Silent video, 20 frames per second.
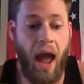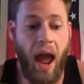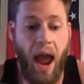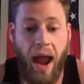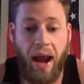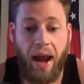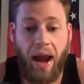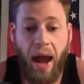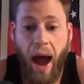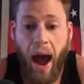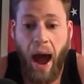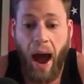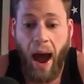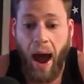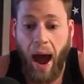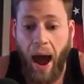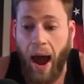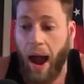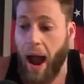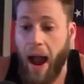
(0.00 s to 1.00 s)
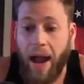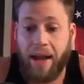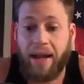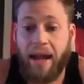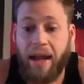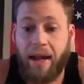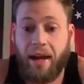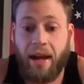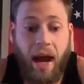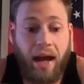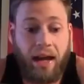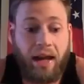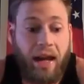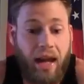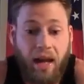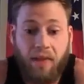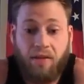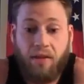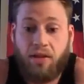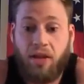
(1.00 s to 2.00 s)
and I can't
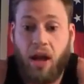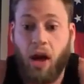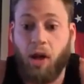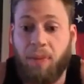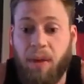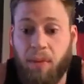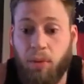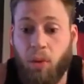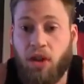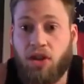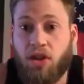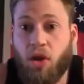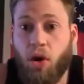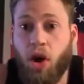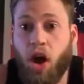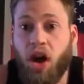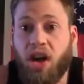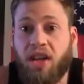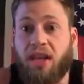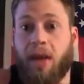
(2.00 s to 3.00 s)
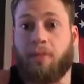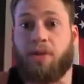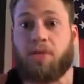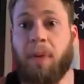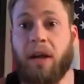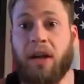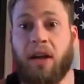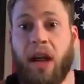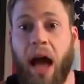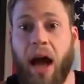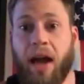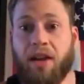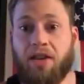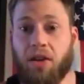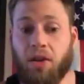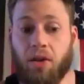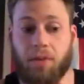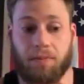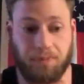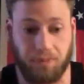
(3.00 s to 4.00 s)
even tell people what's going on because I'm just being lied
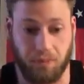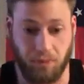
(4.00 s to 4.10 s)
to.